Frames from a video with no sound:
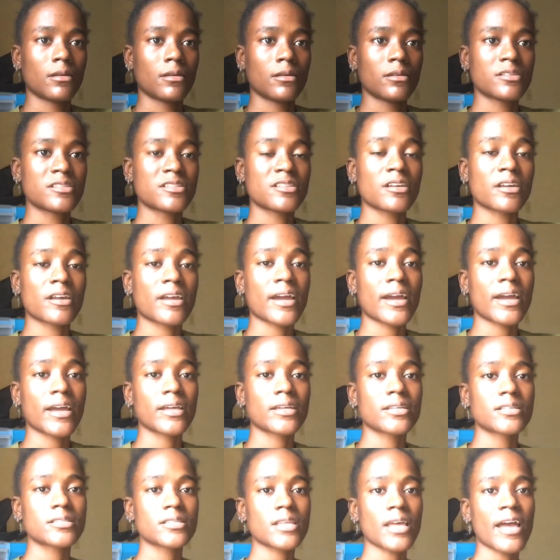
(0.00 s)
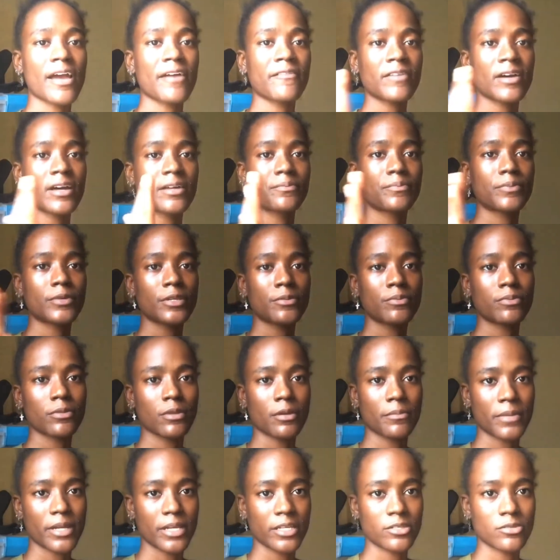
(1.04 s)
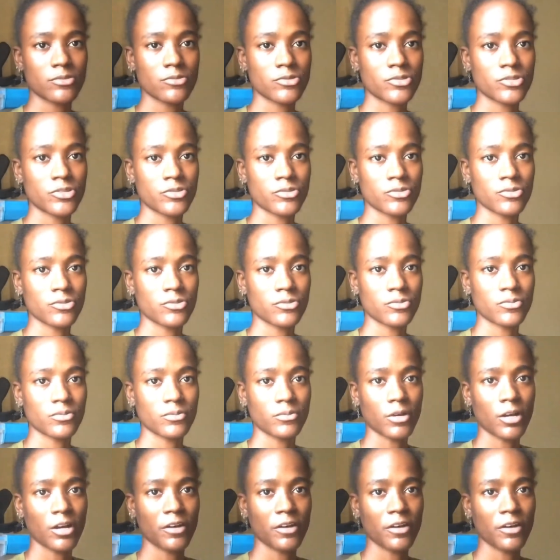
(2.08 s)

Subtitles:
So guys, I've had people on my YouTube